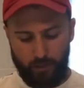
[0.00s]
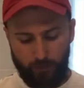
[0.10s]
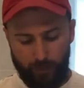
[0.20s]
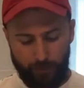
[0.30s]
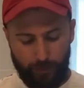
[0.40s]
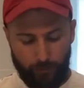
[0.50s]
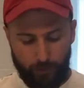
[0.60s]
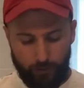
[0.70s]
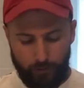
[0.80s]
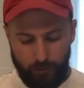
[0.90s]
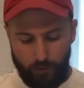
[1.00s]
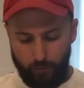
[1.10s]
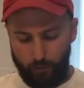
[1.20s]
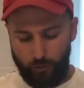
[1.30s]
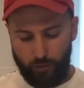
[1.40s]
black pepper,
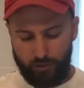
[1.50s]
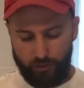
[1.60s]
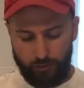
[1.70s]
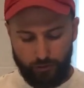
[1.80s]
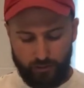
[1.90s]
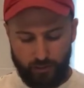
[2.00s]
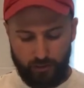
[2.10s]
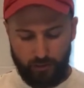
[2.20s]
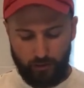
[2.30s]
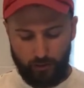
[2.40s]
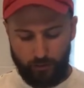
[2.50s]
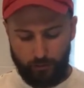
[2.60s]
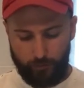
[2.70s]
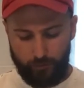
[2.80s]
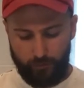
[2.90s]
we're going to loosen
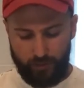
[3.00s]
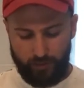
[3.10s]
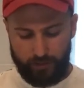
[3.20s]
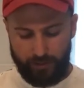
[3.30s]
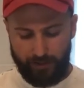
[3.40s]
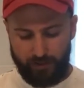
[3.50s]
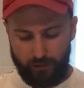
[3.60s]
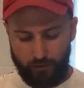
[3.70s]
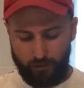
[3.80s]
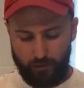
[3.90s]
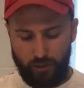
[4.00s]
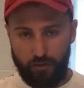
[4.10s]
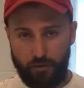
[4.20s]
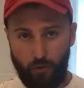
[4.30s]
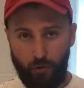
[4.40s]
the setting here
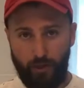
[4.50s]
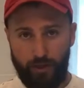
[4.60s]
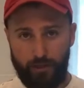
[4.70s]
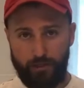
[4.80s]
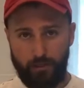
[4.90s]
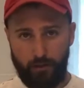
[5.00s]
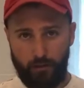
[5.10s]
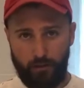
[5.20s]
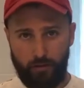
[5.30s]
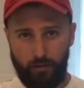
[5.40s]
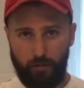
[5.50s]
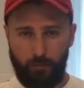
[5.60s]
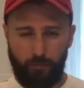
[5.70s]
so that the